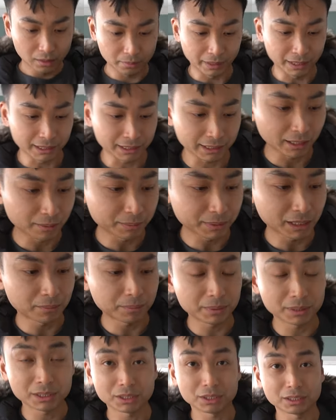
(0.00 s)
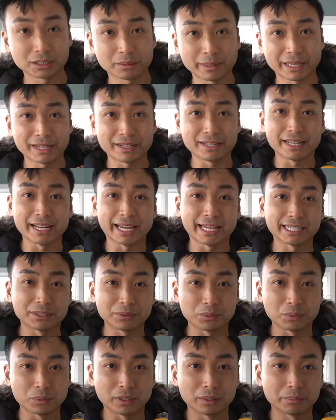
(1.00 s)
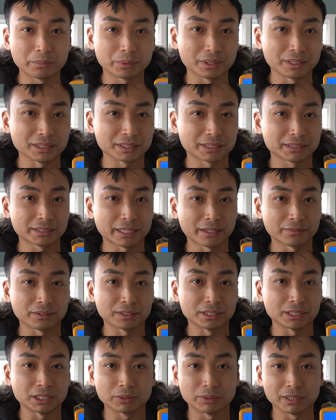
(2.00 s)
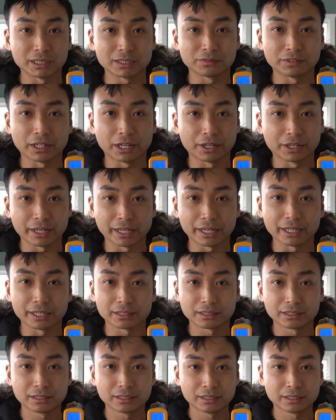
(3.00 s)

my skin temperature is about 91.7 degrees Fahrenheit.